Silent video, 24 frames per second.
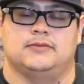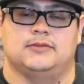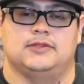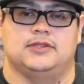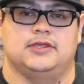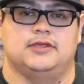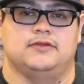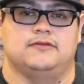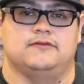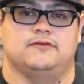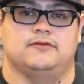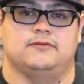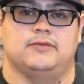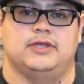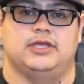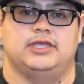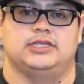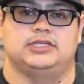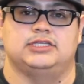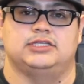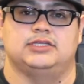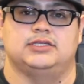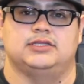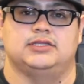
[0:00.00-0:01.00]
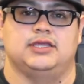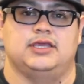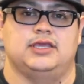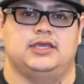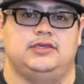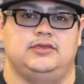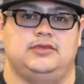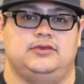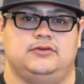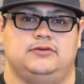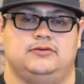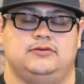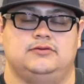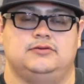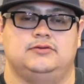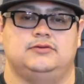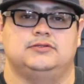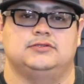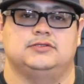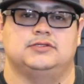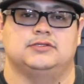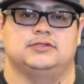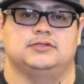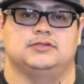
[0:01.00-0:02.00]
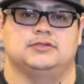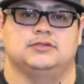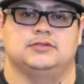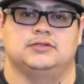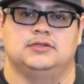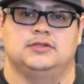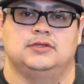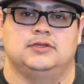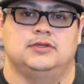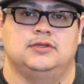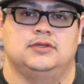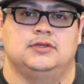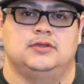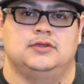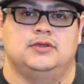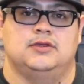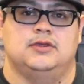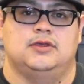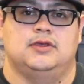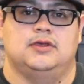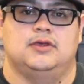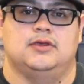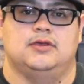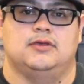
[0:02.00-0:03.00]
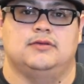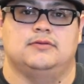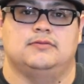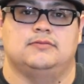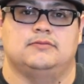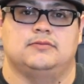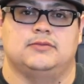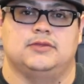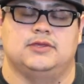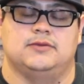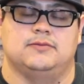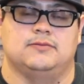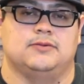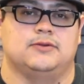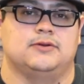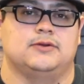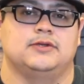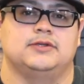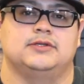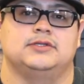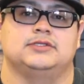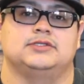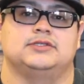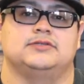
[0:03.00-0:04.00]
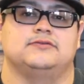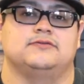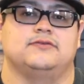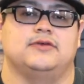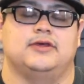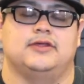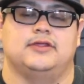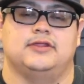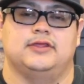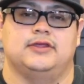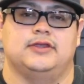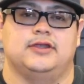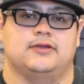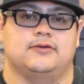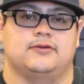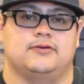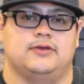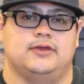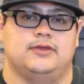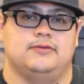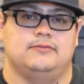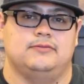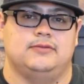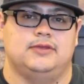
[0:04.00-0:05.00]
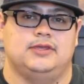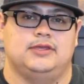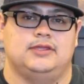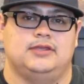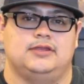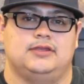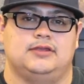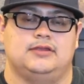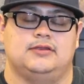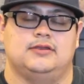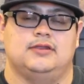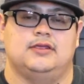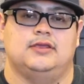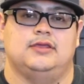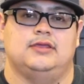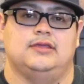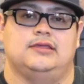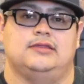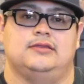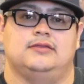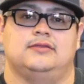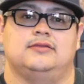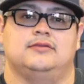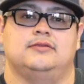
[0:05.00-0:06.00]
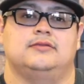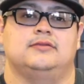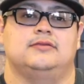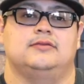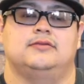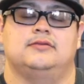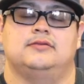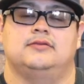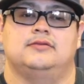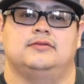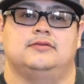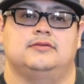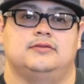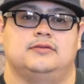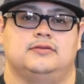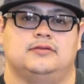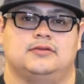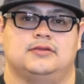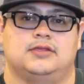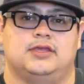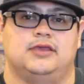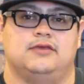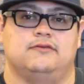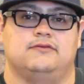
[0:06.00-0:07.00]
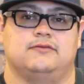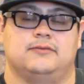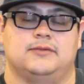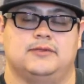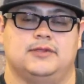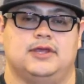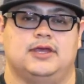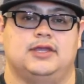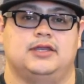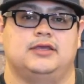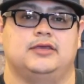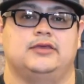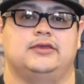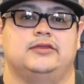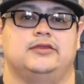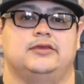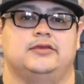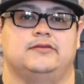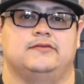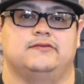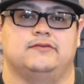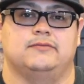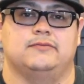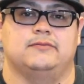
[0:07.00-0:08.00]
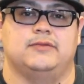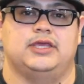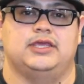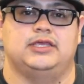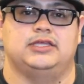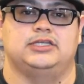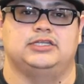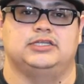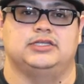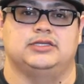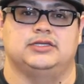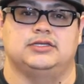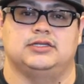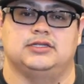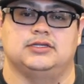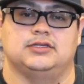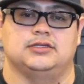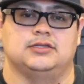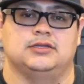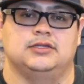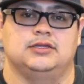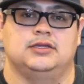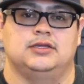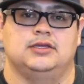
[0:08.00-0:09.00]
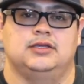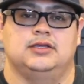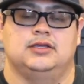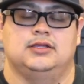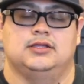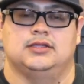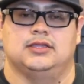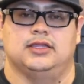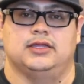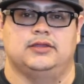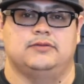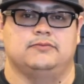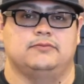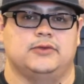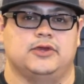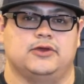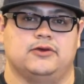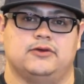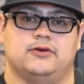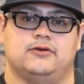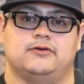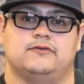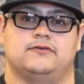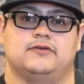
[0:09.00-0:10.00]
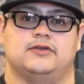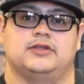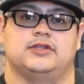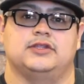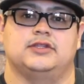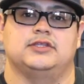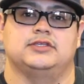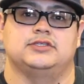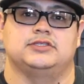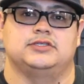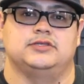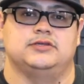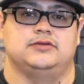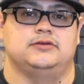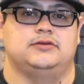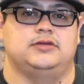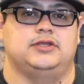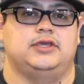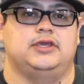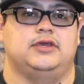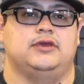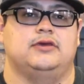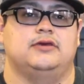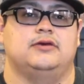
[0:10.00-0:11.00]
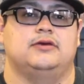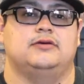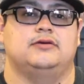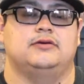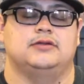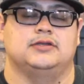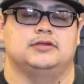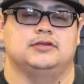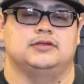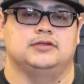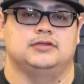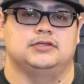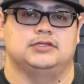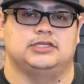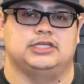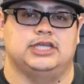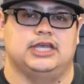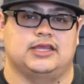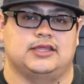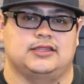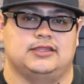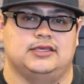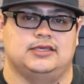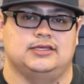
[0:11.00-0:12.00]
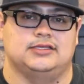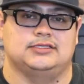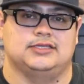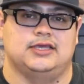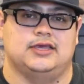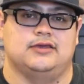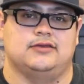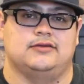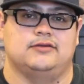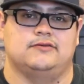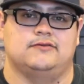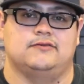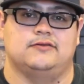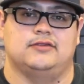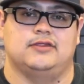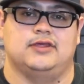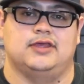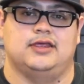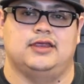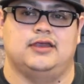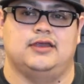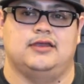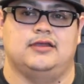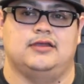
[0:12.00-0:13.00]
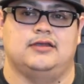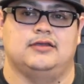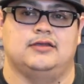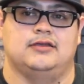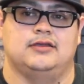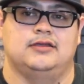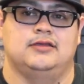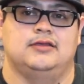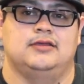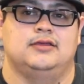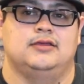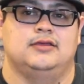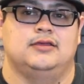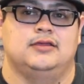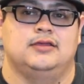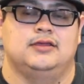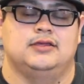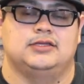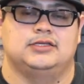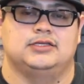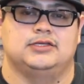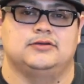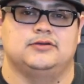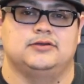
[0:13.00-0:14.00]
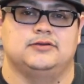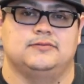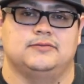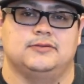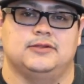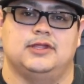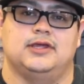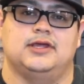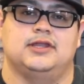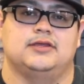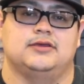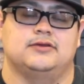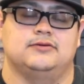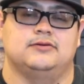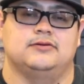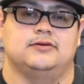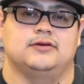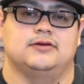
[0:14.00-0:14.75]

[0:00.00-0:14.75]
the information they use, and the importance of all their equipment, and gave them a lot of good information, and let them go over to the studio and check things out over there, and showed them a lot of